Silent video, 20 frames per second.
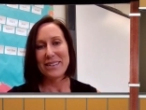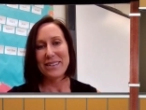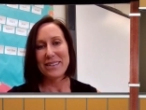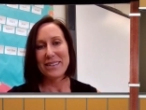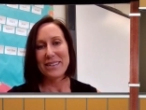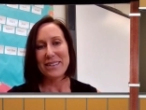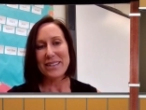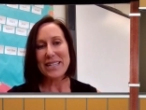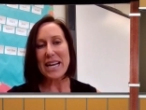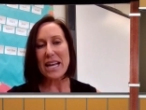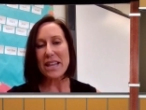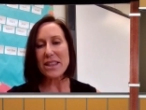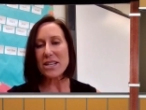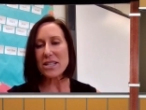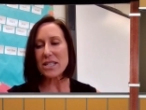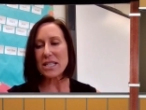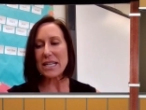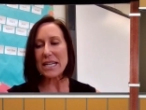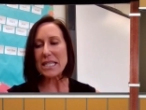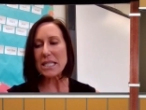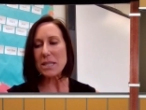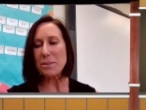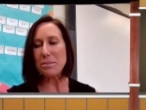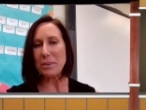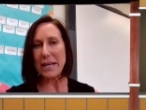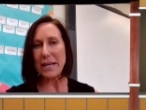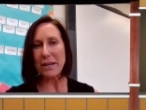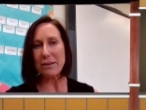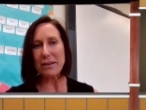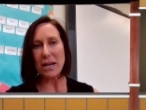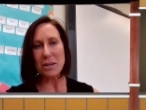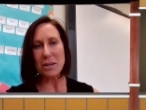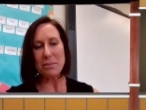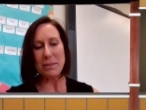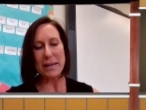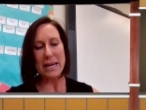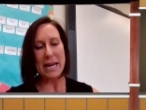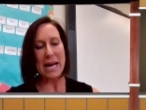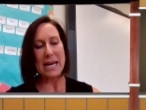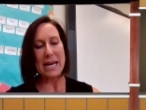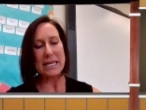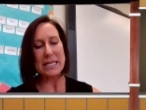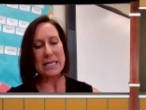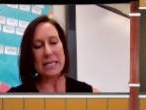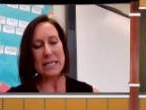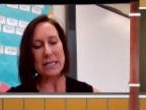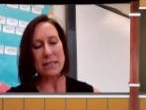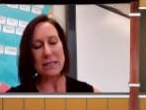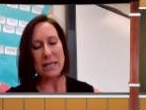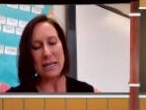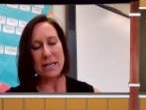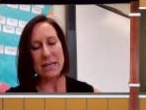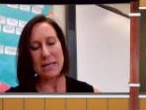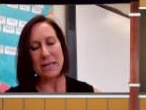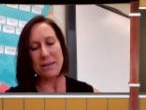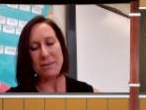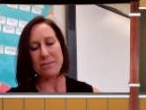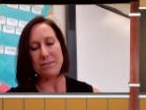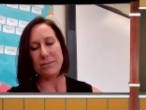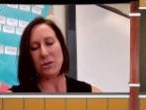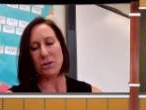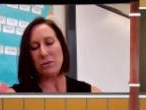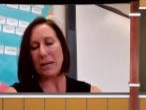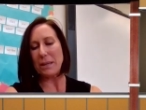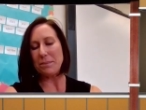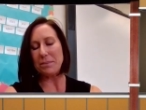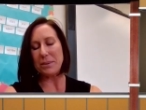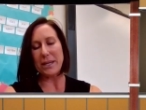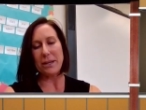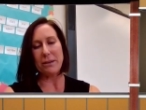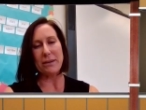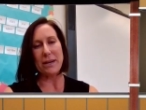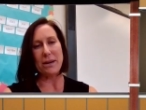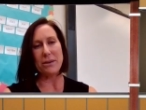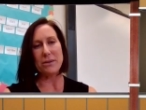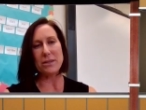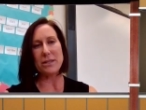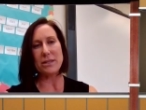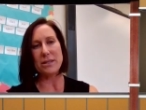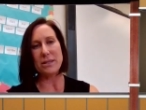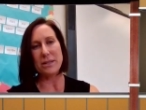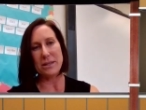Why? Yeah, there's a nice playground behind it. Um, yeah, the um, playground. playground.